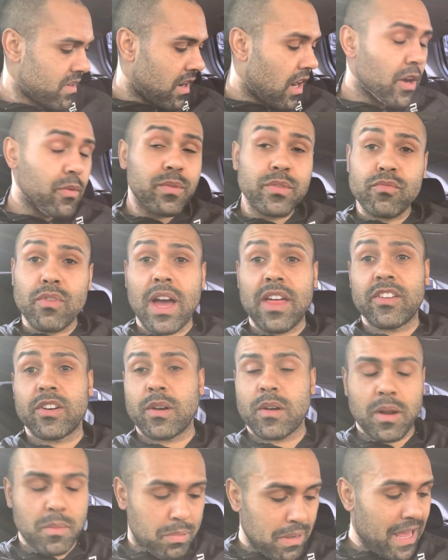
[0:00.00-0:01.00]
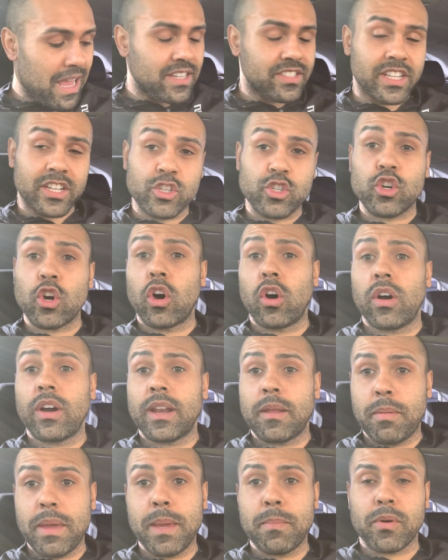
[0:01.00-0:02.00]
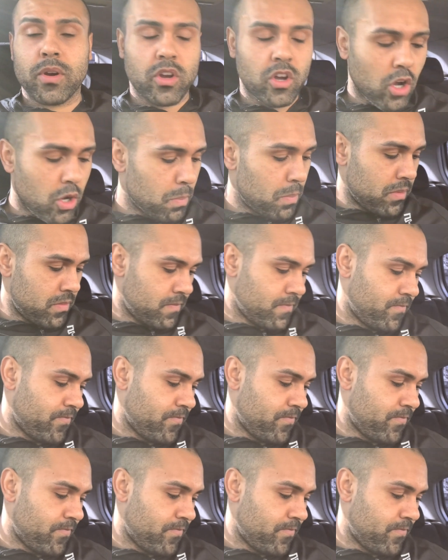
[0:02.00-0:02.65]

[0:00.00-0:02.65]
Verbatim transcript: I would rather a plastic straw and a paper cup.